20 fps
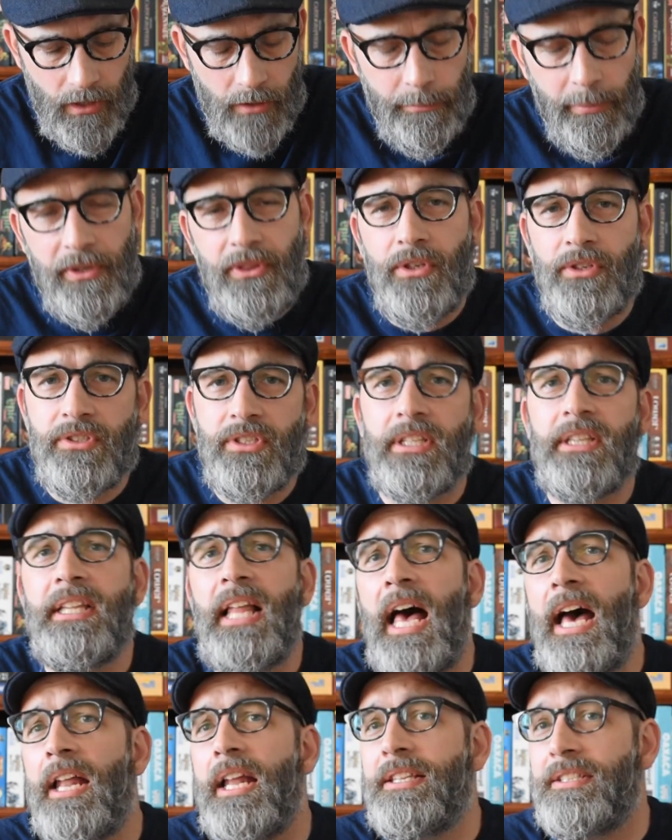But it's
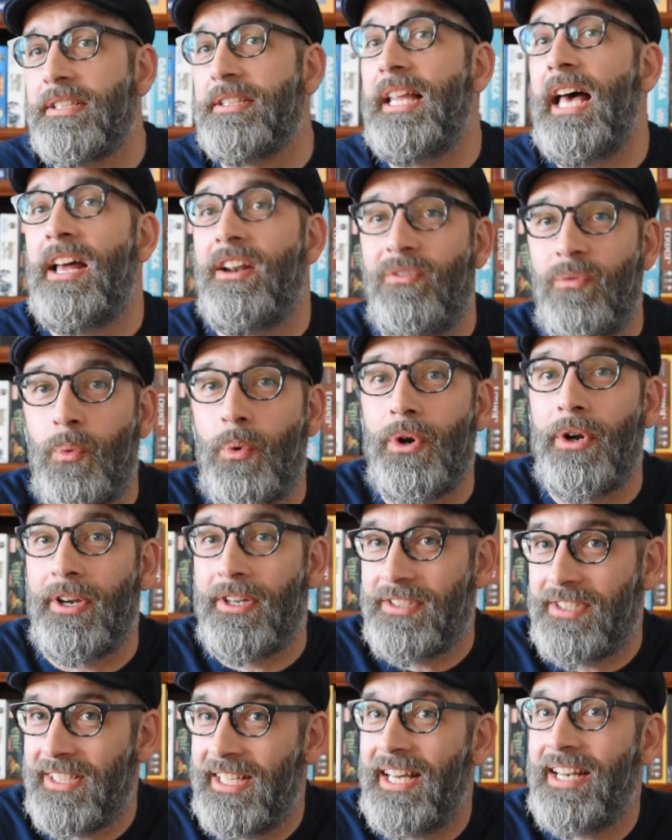a lot of
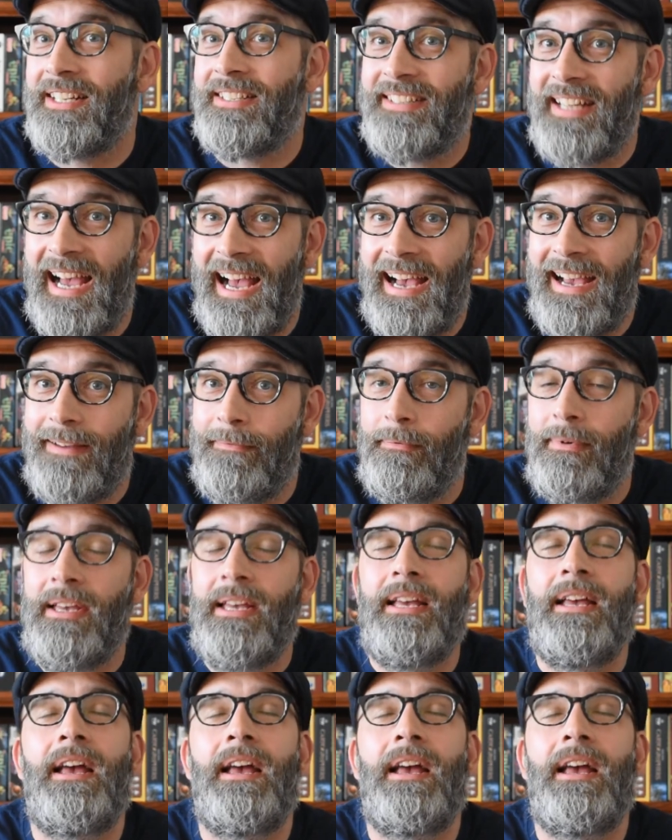work, it's a lot of time.